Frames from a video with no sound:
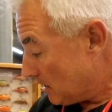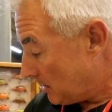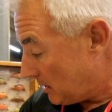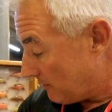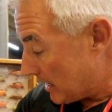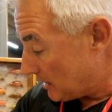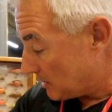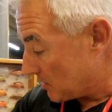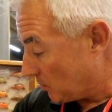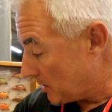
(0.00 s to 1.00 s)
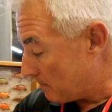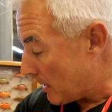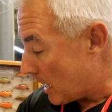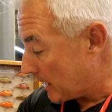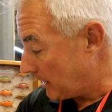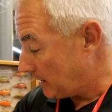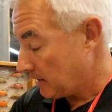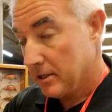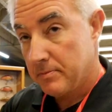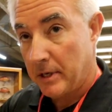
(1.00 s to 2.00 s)
Then you've got just a wood body
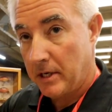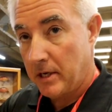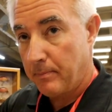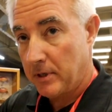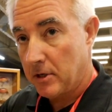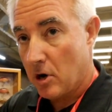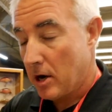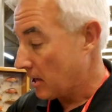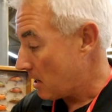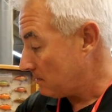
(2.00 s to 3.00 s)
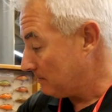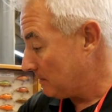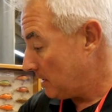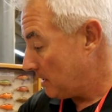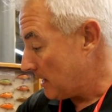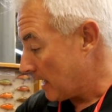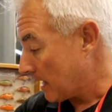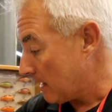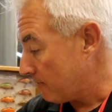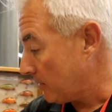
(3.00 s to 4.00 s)
that's been dipped in Targan oil, and
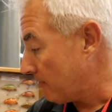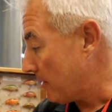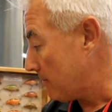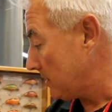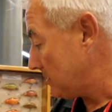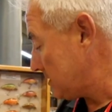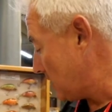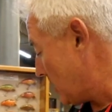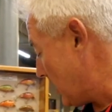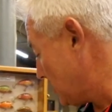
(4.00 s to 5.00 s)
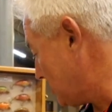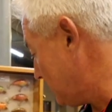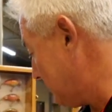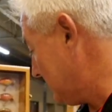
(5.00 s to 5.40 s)
that came from the family's collection.